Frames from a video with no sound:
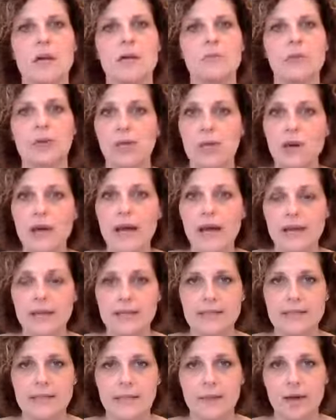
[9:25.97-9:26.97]
But go ahead
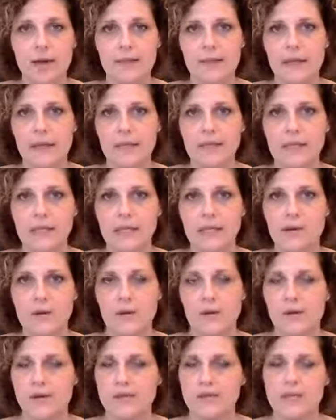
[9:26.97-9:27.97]
and take on that mini
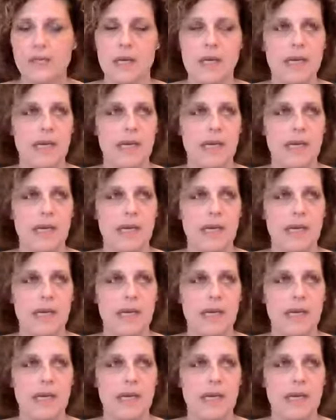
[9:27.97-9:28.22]
course.